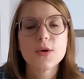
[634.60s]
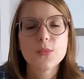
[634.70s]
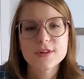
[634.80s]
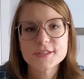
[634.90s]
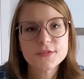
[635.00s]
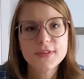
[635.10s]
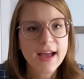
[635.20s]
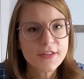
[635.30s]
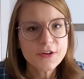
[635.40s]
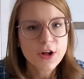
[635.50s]
Once you've
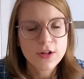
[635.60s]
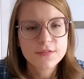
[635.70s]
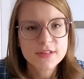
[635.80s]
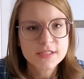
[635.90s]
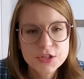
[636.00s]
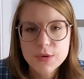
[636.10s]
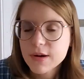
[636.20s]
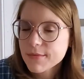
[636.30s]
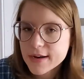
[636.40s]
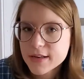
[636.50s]
gathered all of these, you
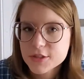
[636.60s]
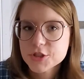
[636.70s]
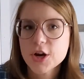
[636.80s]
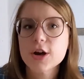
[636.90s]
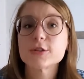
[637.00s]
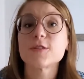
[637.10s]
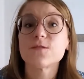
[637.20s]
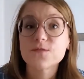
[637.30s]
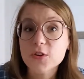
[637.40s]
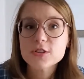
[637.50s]
are ready to charge
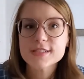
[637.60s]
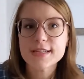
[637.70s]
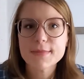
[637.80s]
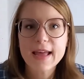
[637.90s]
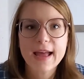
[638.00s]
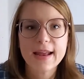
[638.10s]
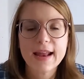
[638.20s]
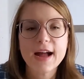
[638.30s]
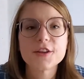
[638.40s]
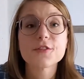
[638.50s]
full steam ahead
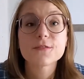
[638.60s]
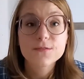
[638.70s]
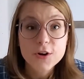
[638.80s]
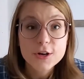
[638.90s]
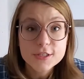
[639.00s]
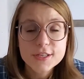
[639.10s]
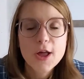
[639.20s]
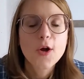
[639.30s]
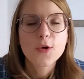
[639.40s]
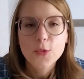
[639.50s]
on your first
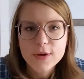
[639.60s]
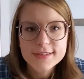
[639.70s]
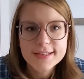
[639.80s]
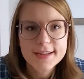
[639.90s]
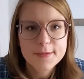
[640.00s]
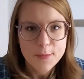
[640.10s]
quilting